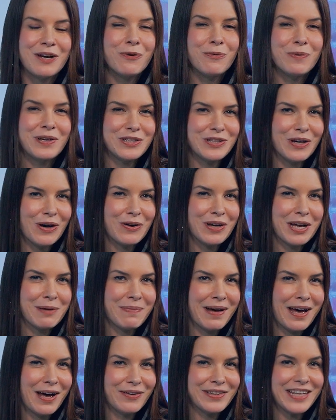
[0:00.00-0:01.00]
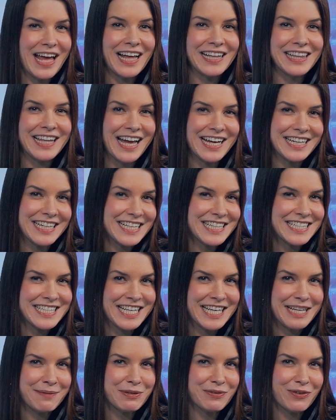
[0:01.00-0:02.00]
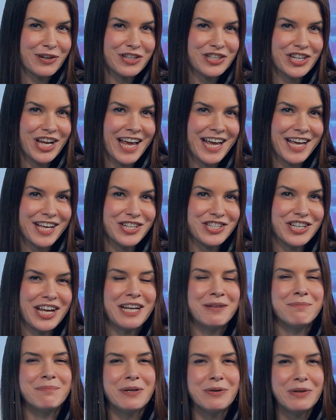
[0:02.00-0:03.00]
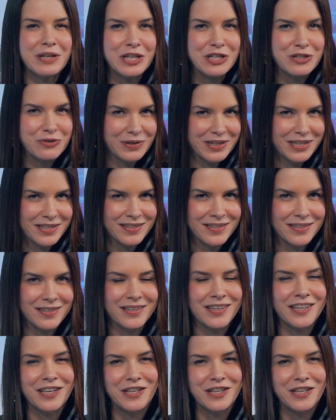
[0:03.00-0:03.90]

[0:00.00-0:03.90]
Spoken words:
We talk about aligning teams for change and building trust in